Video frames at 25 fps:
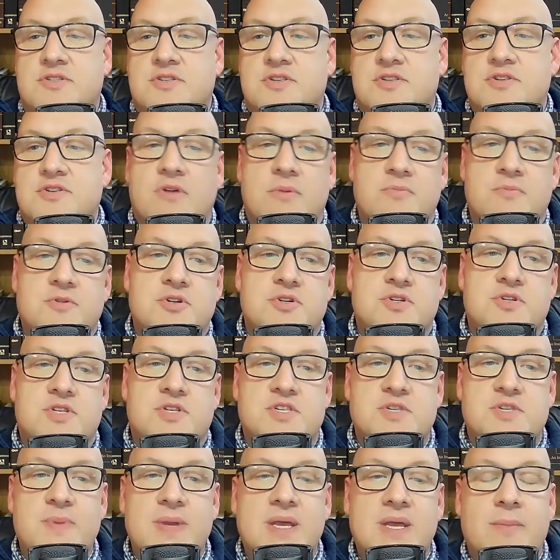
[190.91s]
the scriptures that
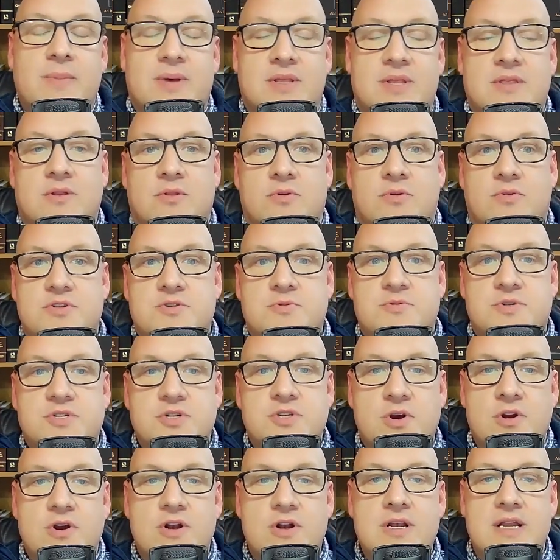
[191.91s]
speak about the lord's
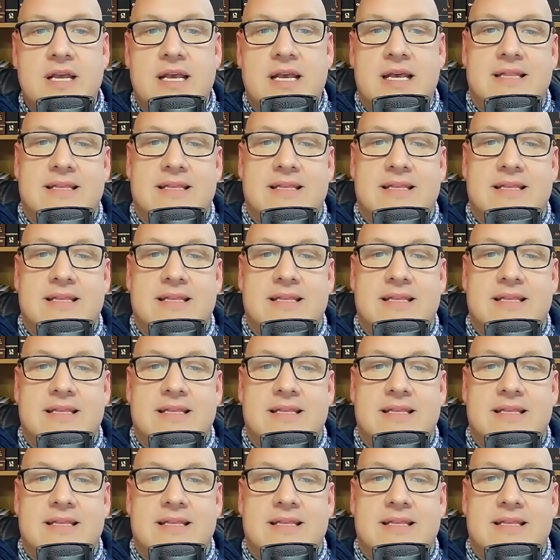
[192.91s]
return